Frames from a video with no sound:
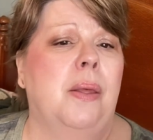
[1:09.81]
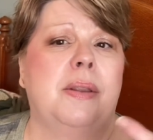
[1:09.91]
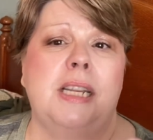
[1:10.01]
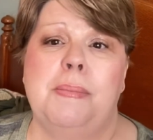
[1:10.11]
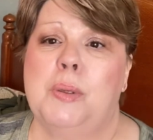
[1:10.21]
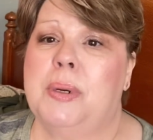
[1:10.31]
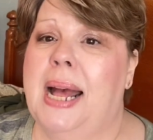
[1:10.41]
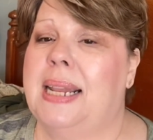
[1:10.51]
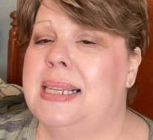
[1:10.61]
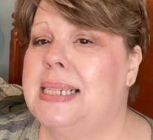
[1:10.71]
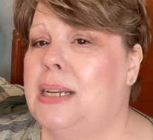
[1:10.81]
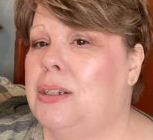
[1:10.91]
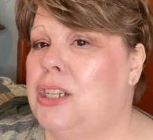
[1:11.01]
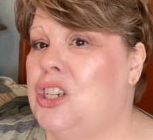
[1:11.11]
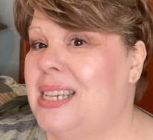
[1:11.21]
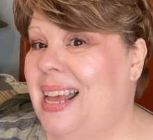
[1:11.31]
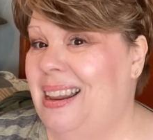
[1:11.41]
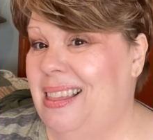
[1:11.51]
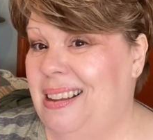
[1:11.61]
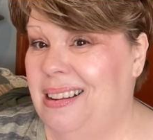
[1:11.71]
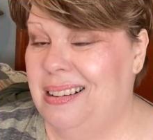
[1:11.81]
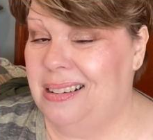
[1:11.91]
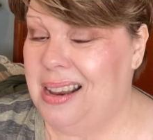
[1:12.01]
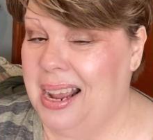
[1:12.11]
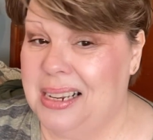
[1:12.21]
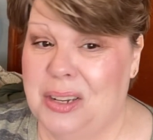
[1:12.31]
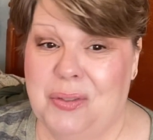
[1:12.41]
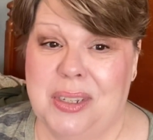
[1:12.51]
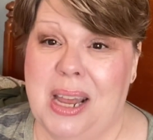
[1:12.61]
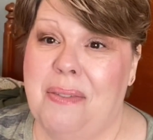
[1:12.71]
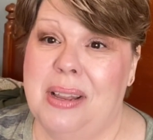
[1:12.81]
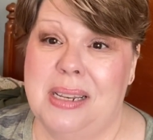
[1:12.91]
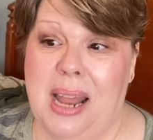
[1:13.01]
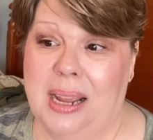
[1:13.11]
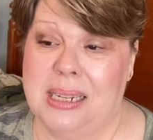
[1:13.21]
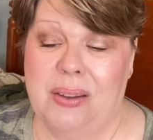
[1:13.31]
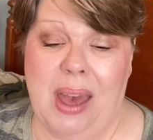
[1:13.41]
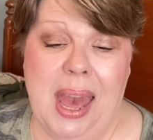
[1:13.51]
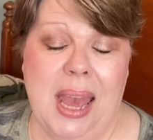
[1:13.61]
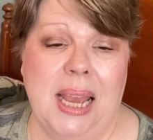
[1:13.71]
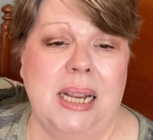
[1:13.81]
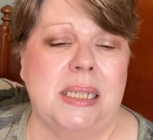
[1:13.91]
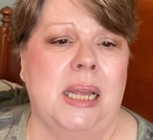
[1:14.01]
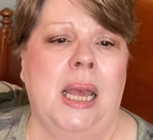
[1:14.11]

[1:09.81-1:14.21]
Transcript: Temps were down in the single digits and in the -7, -8.